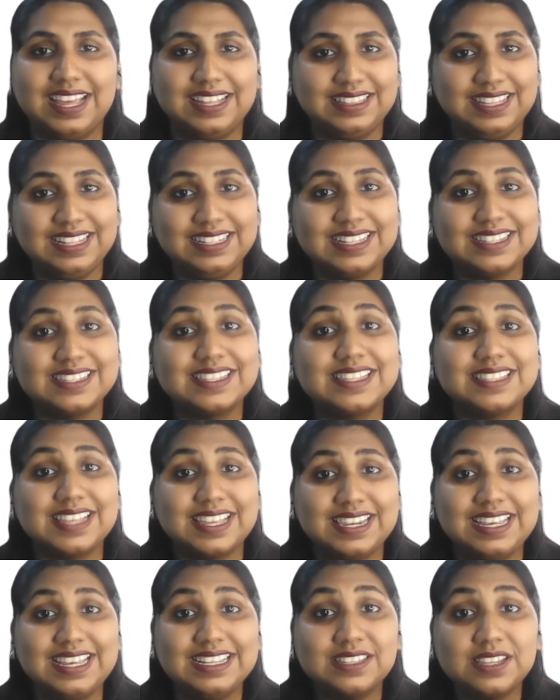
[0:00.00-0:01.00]
I think this is
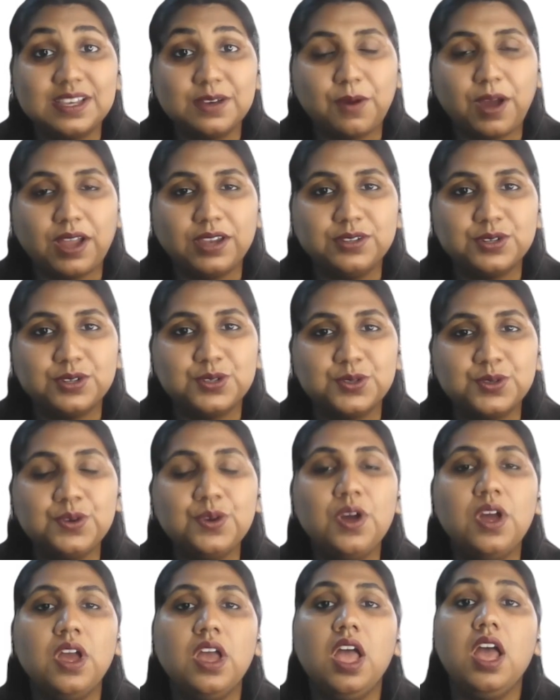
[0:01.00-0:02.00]
an easy one to
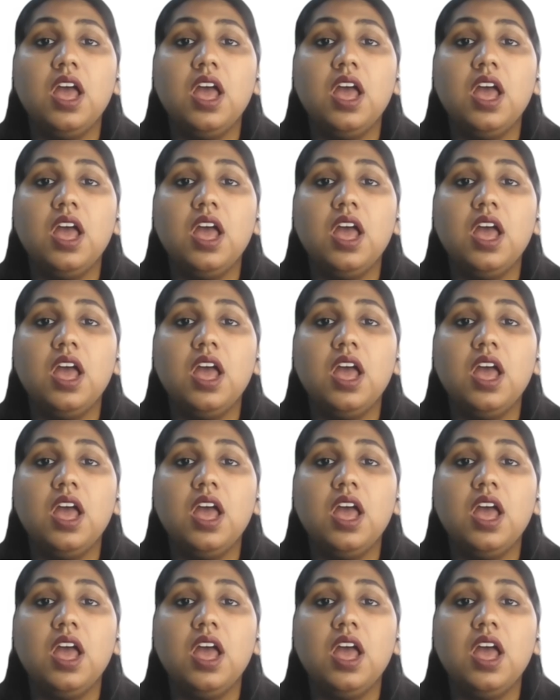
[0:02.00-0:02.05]
do.